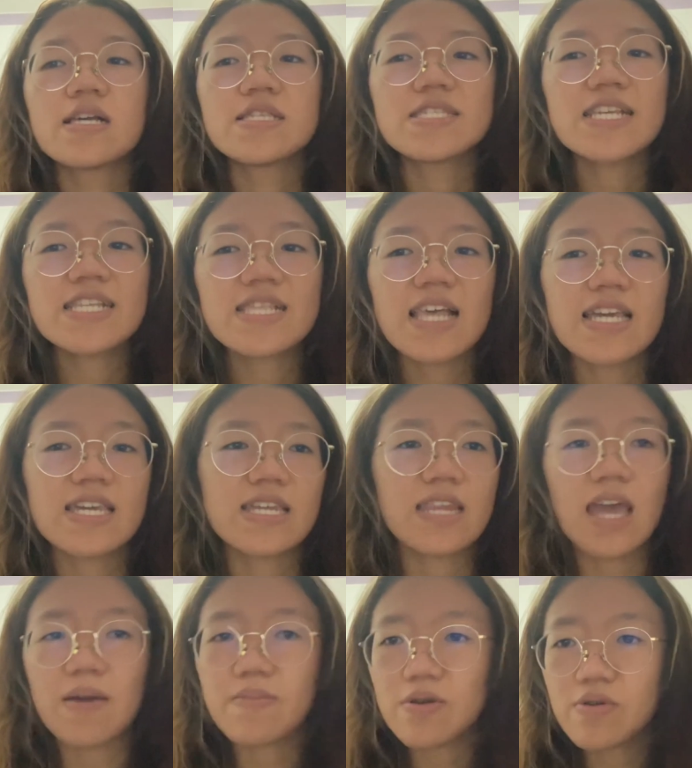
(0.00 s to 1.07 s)
Just like in
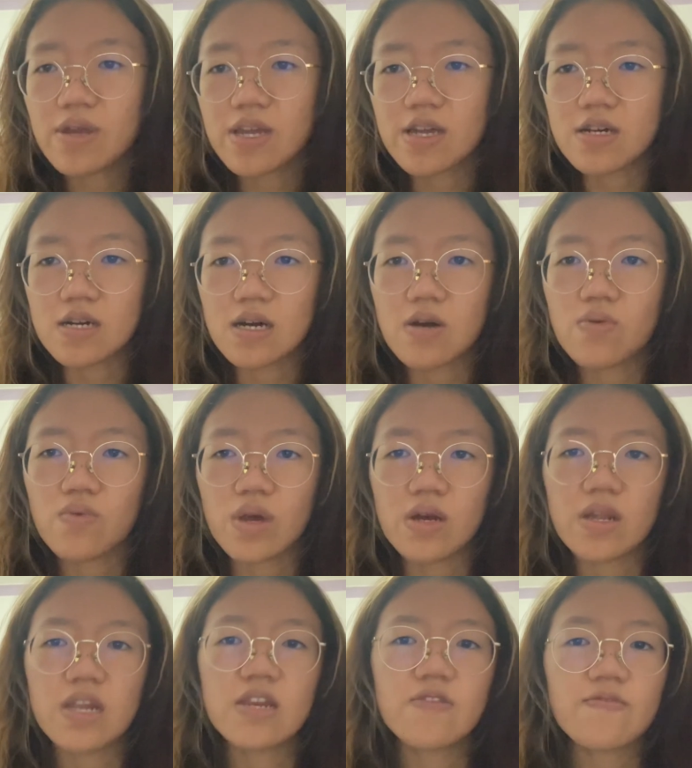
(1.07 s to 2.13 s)
America, where
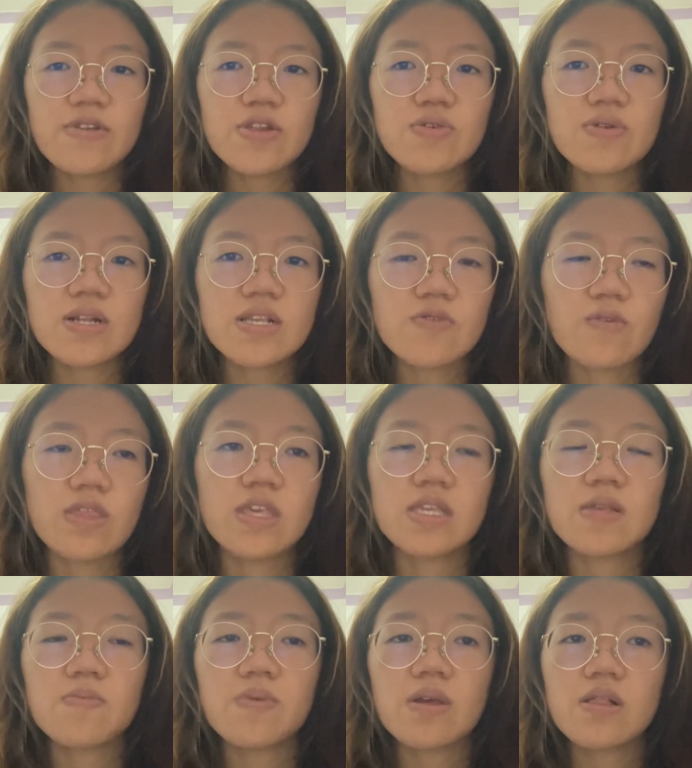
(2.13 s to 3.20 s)
individuals with
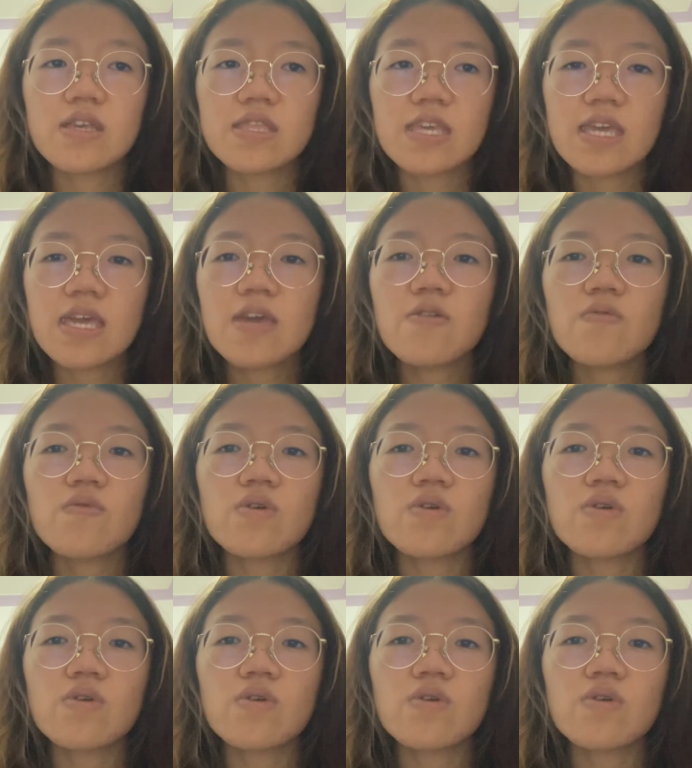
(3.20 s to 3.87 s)
disability